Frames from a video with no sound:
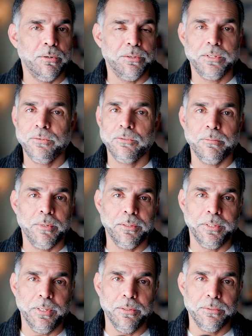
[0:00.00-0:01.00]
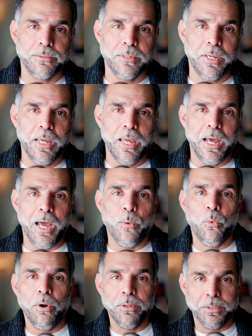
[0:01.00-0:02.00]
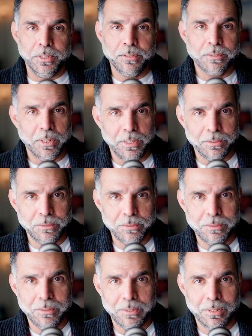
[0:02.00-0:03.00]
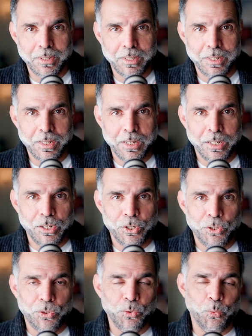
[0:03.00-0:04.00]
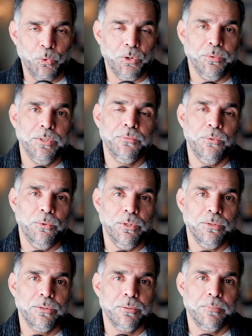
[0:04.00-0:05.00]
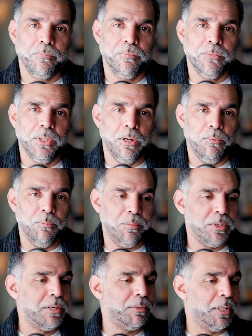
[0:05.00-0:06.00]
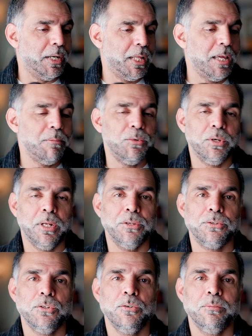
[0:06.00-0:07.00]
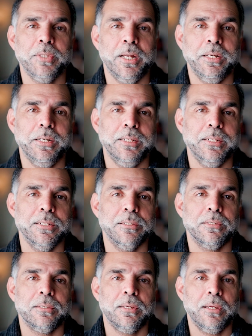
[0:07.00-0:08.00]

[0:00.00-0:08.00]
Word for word: or descends from nothing else. I want this class to work with the for each. Now, given the name, you can assume that it is